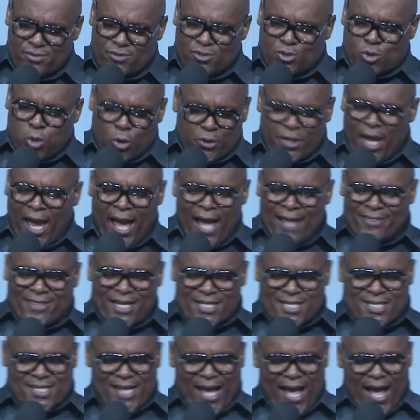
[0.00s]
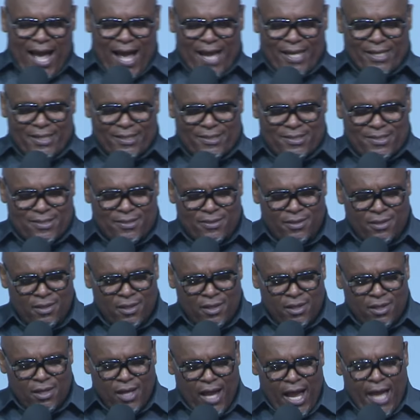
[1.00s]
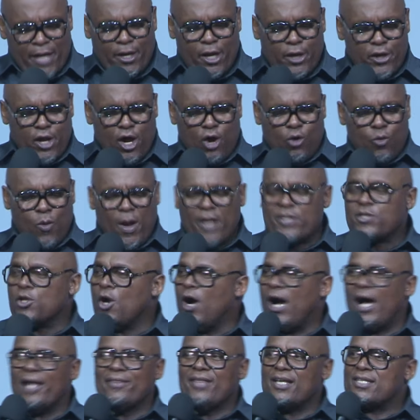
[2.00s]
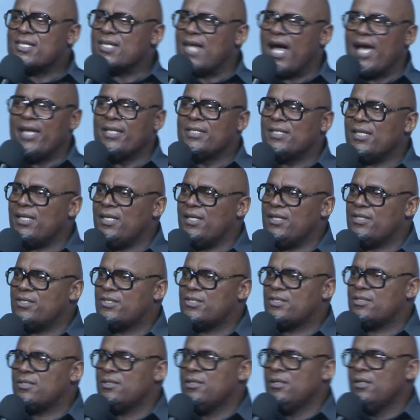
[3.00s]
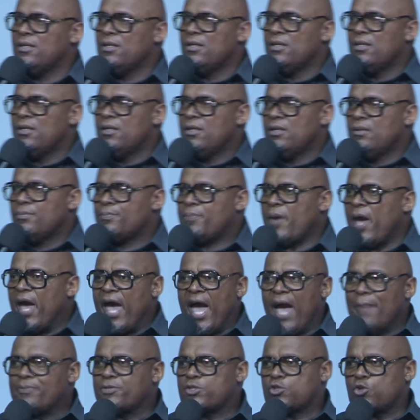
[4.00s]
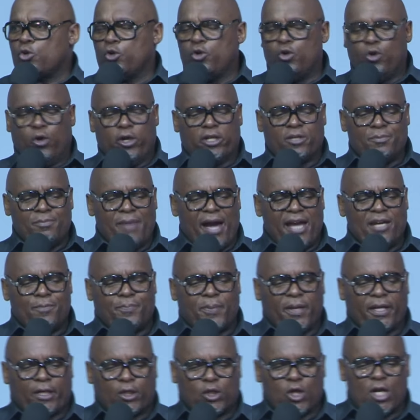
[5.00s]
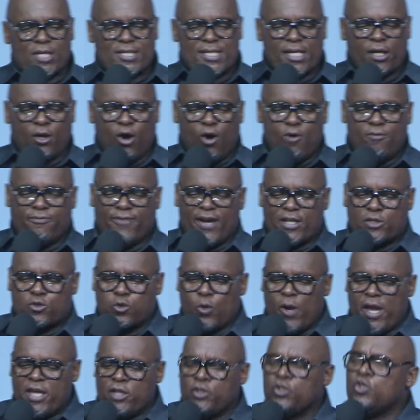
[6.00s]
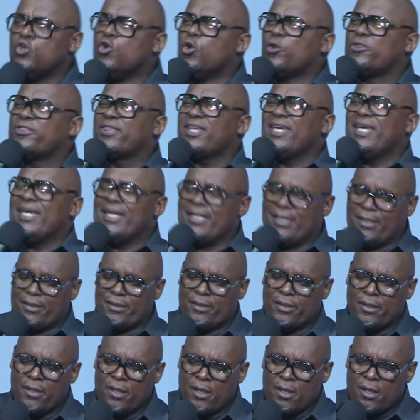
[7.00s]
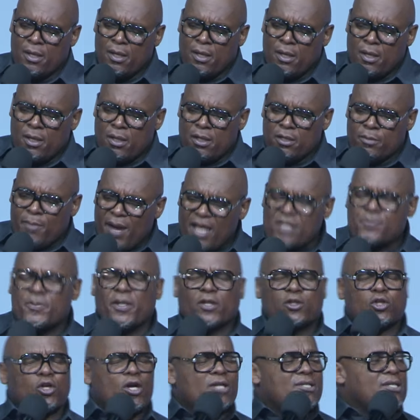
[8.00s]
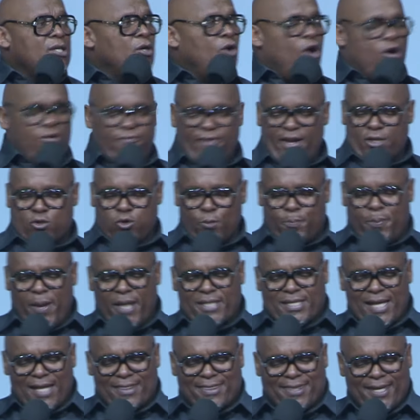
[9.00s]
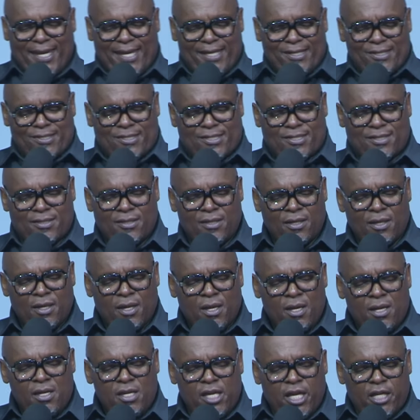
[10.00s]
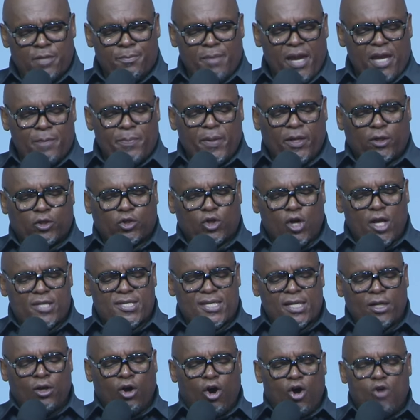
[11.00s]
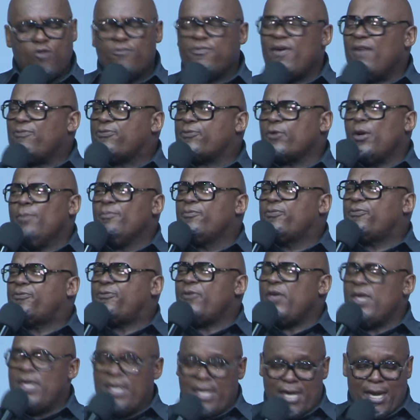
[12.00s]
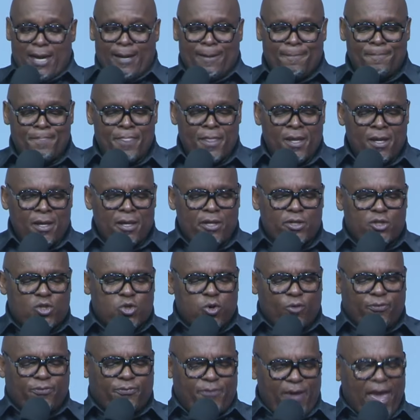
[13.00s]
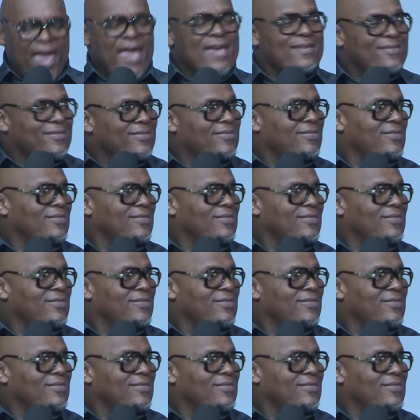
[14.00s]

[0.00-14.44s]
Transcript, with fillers: to the other side i don't know what your other side is perhaps to you it might be crossing over to a new thing it must be crossing over to better things it may be crossing over from fear to faith